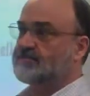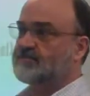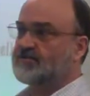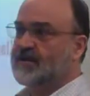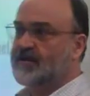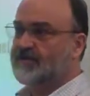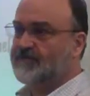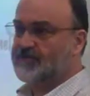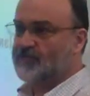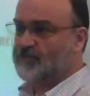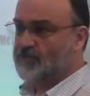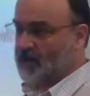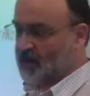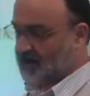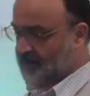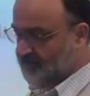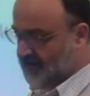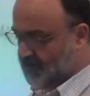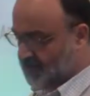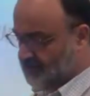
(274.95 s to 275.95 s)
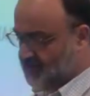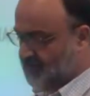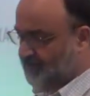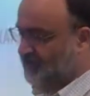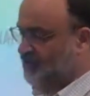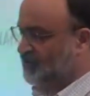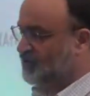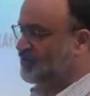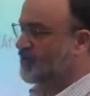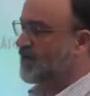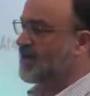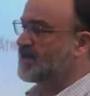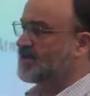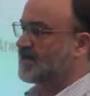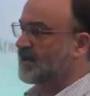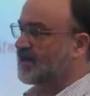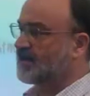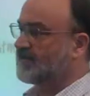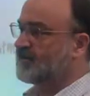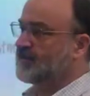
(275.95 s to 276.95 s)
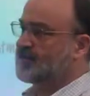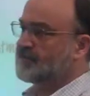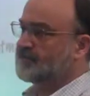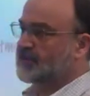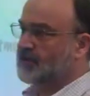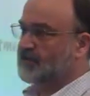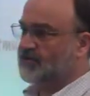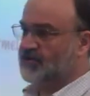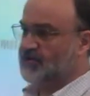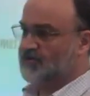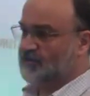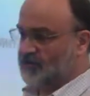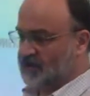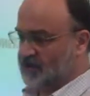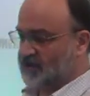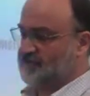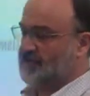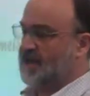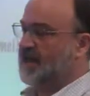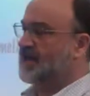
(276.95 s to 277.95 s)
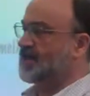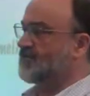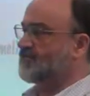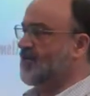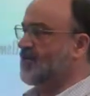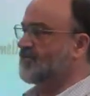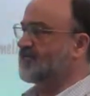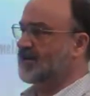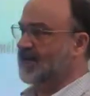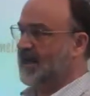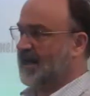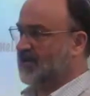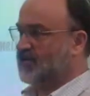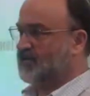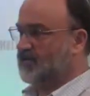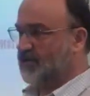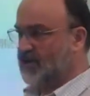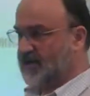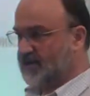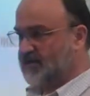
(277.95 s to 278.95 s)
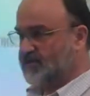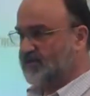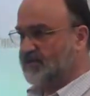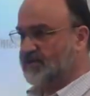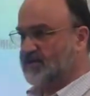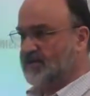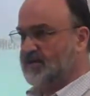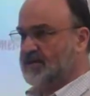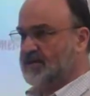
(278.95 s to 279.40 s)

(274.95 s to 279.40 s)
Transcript: but after a while it becomes frustrating because you want to make your own electronics.